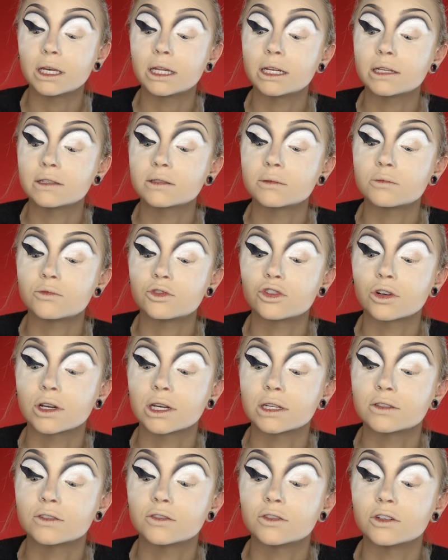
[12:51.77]
getting some
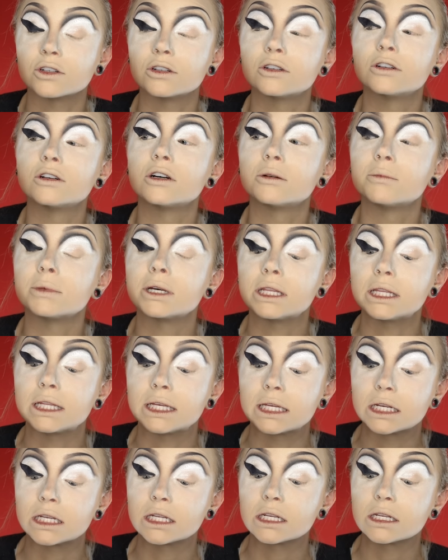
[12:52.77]
transfer on my
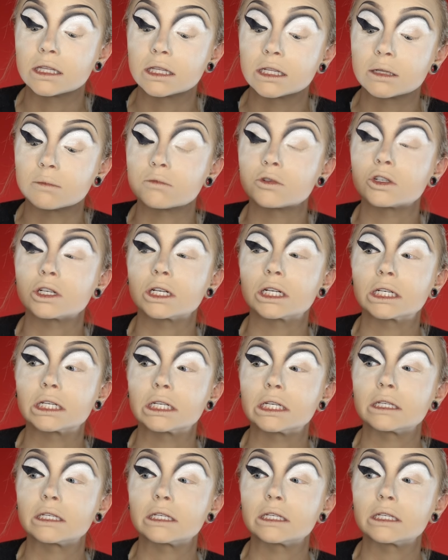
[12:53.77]
lid. I'm trying